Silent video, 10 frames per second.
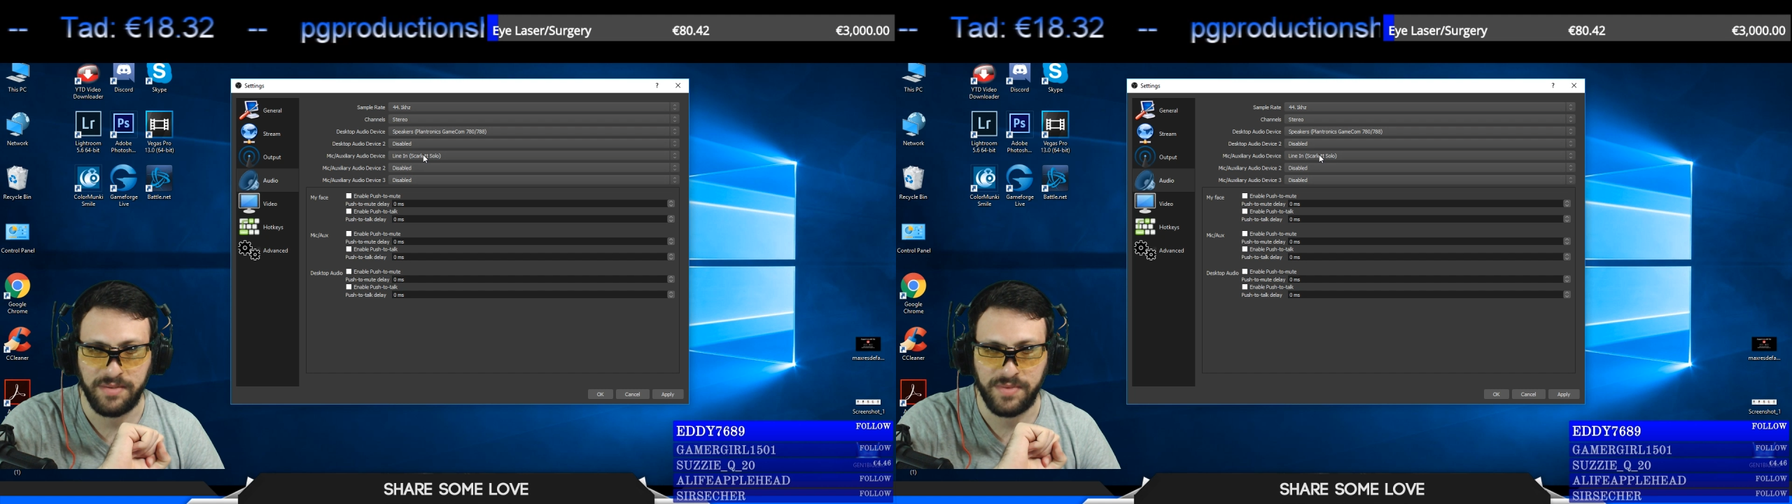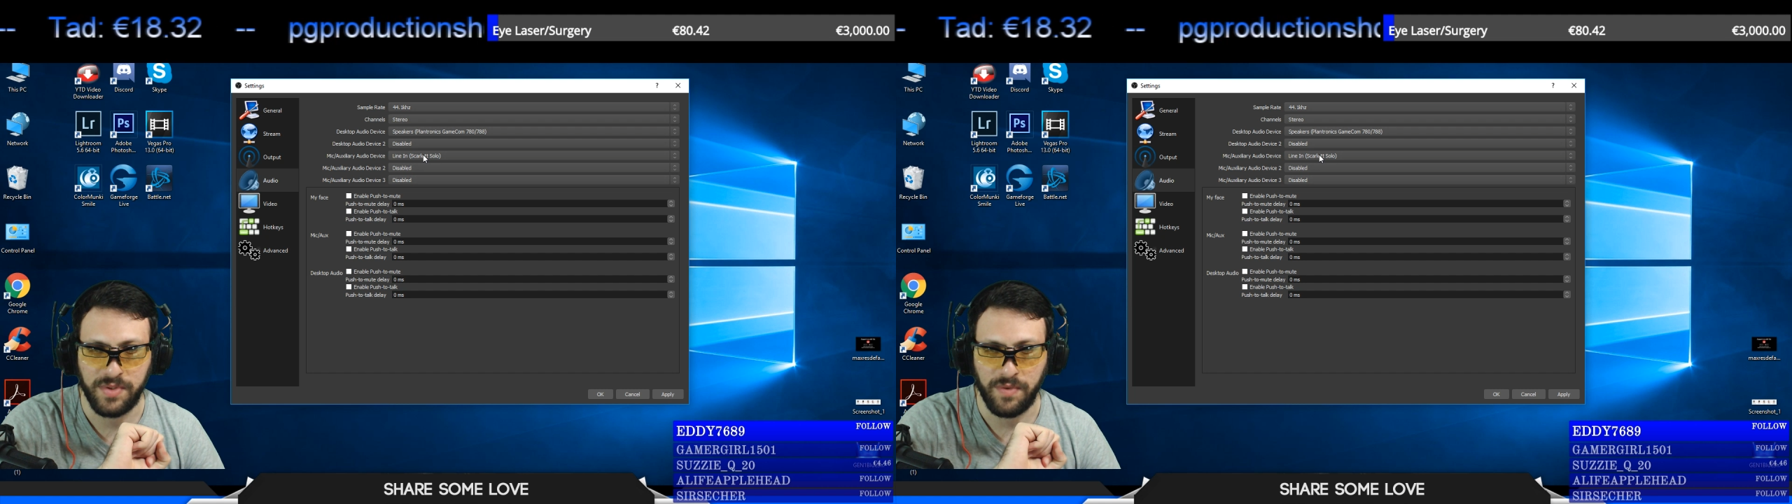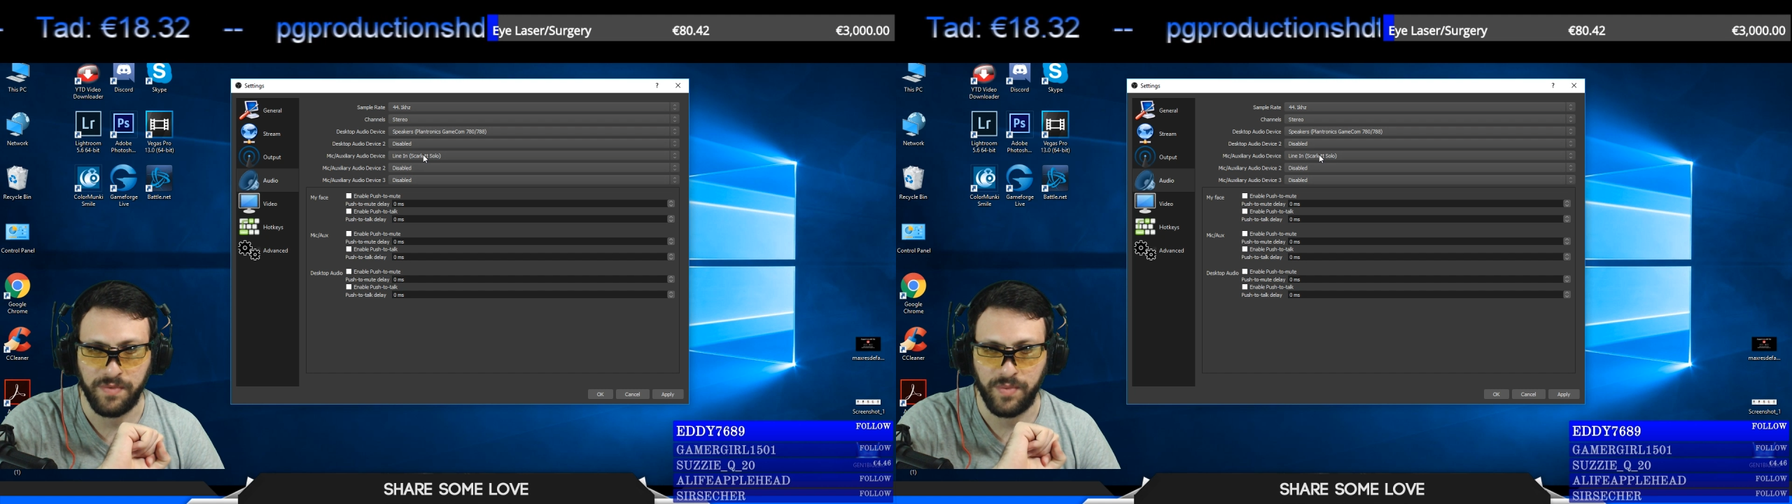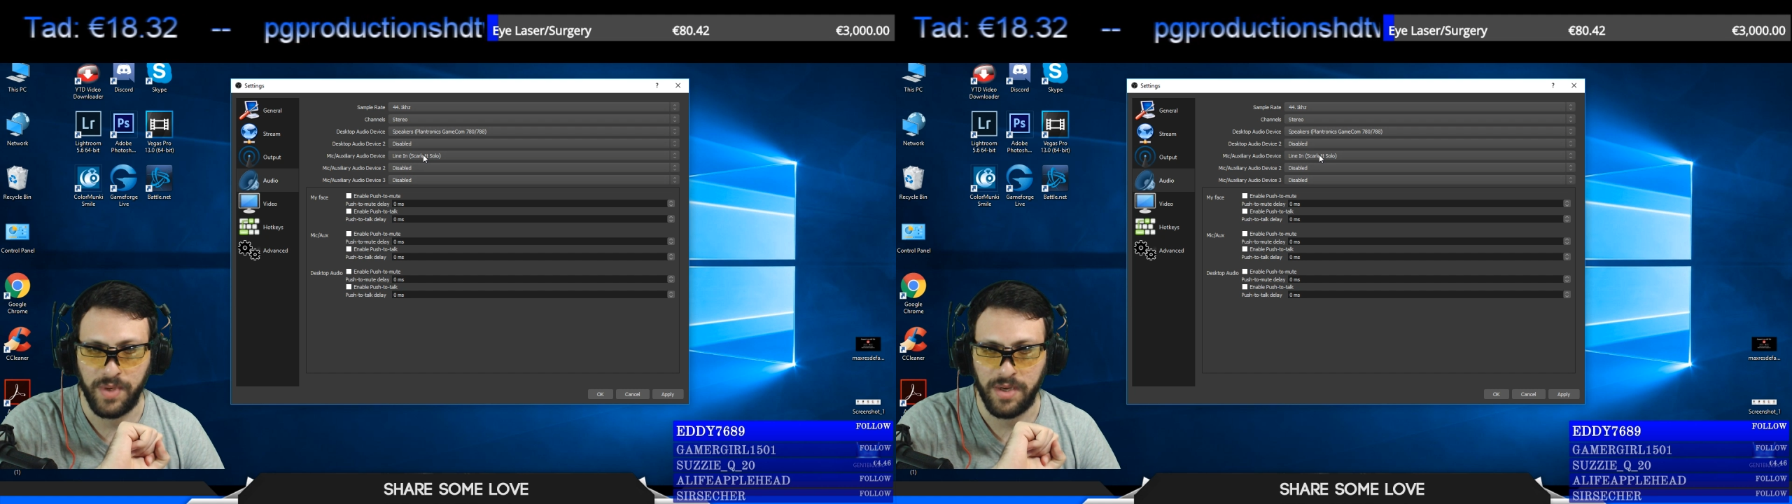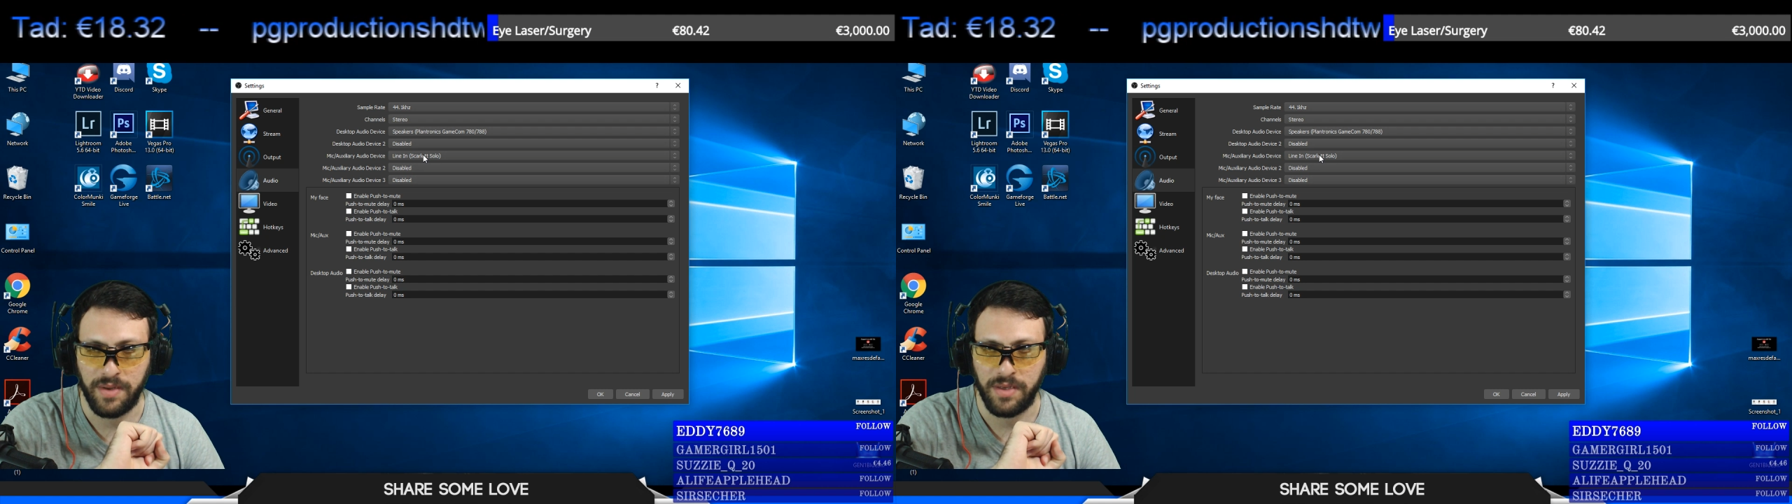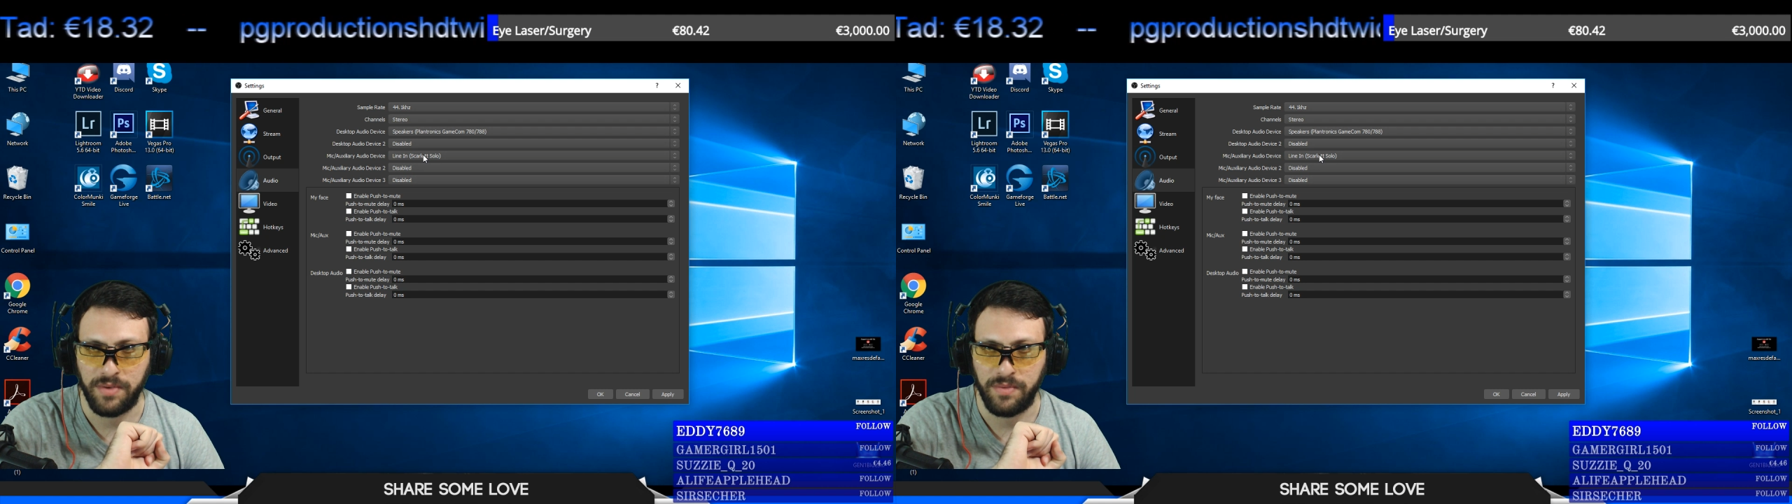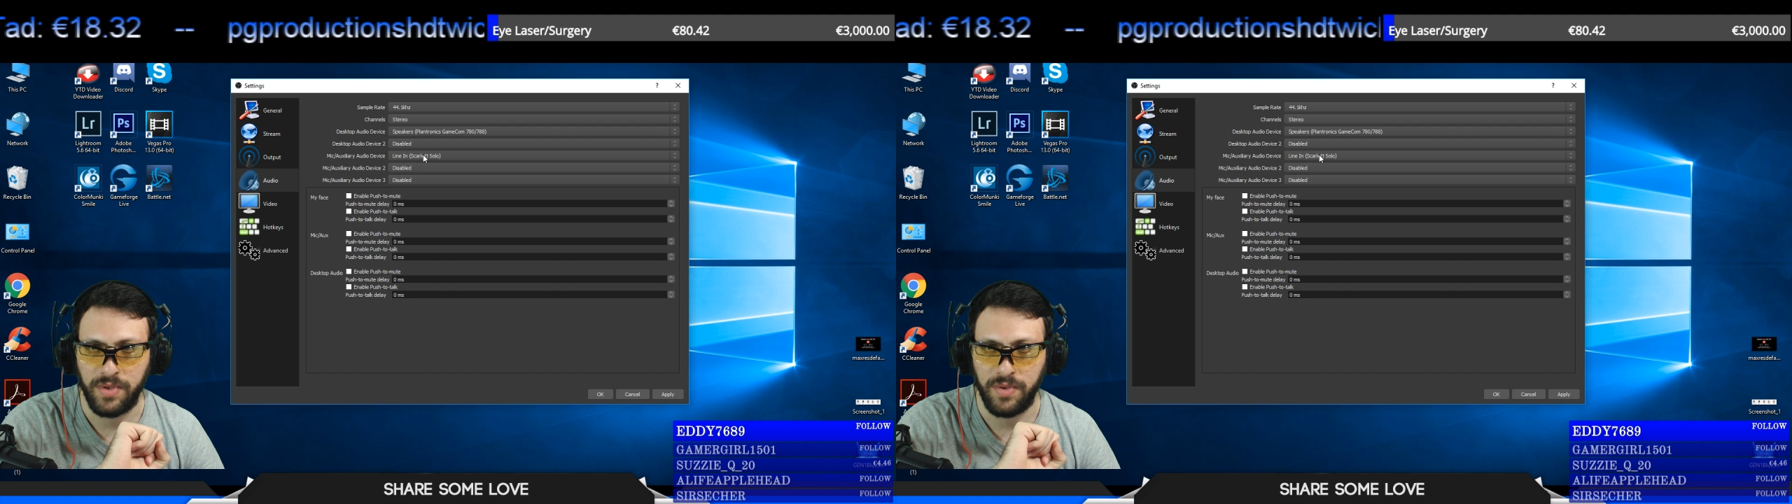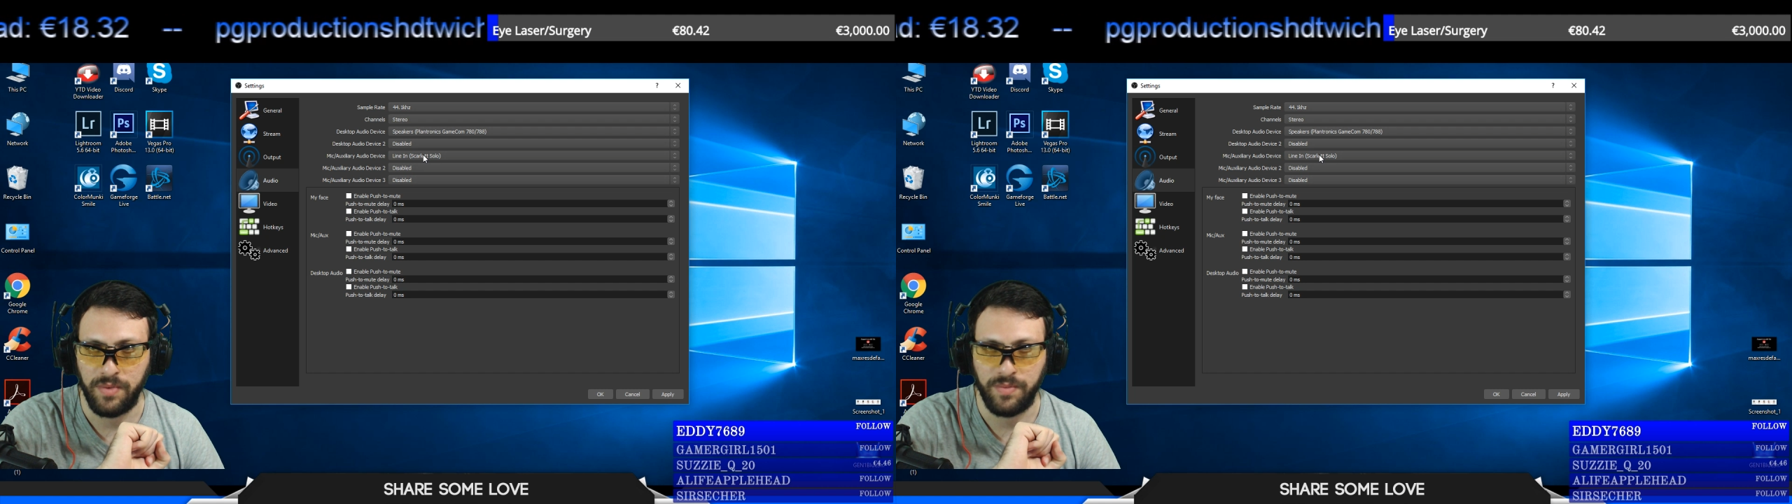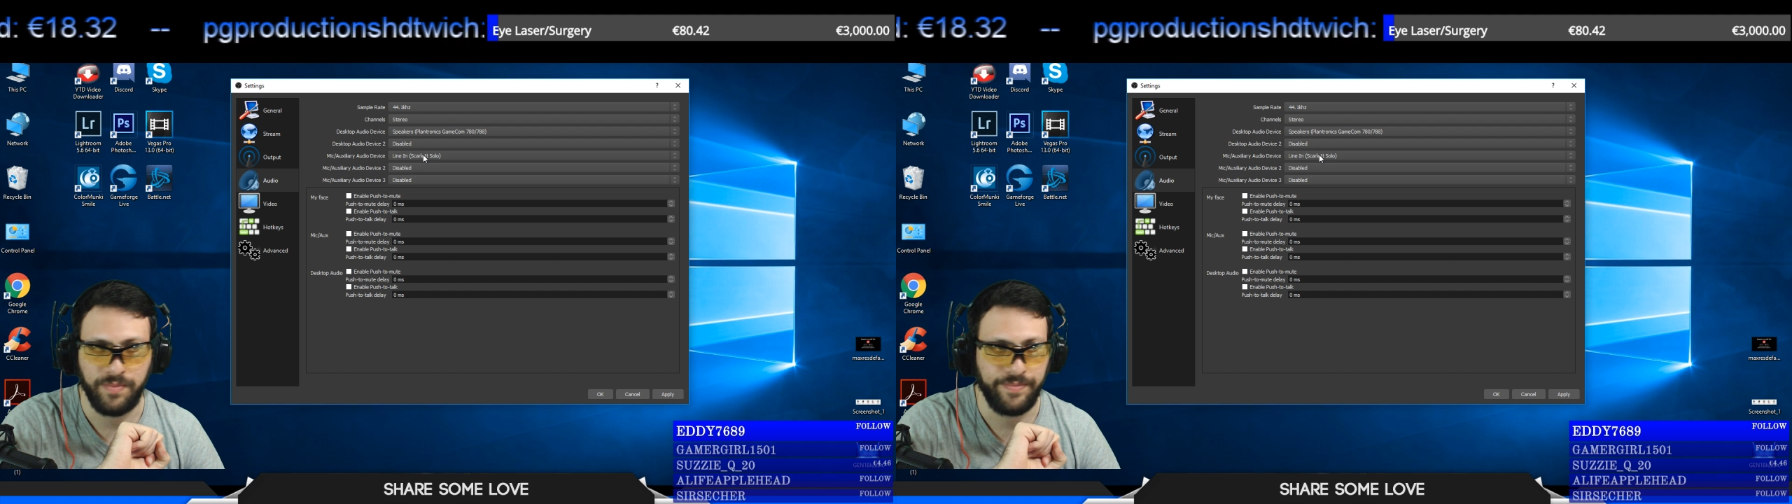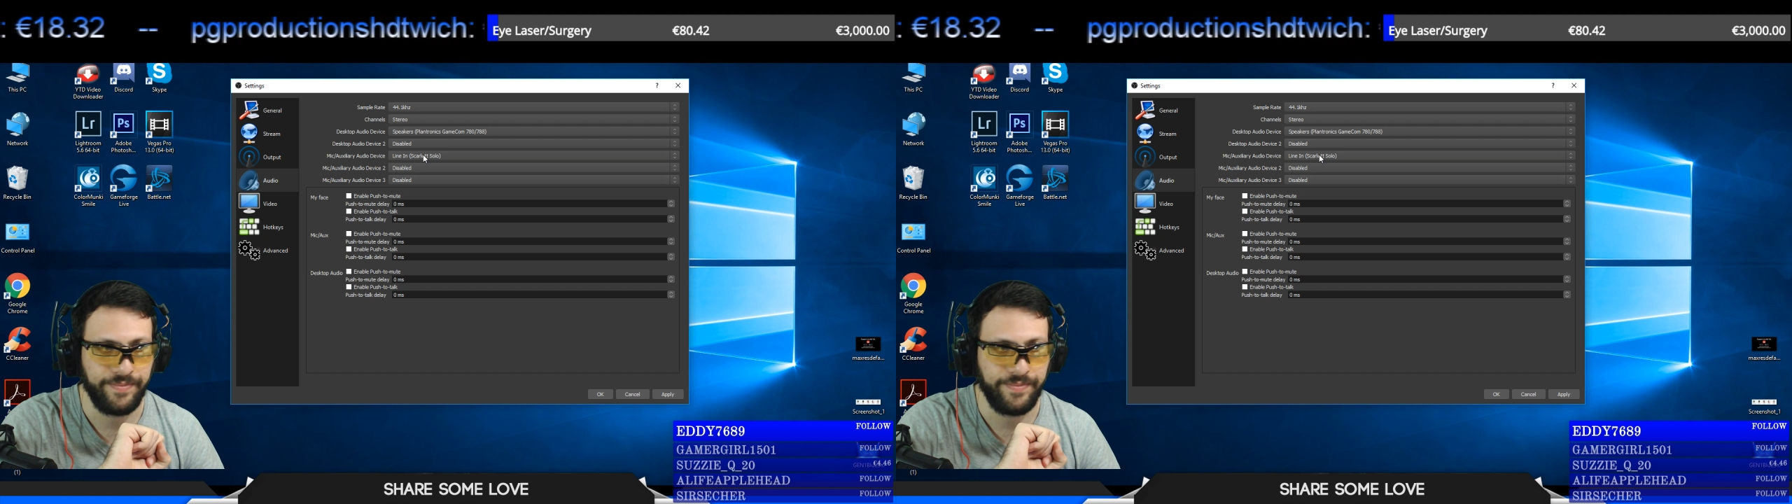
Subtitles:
software that you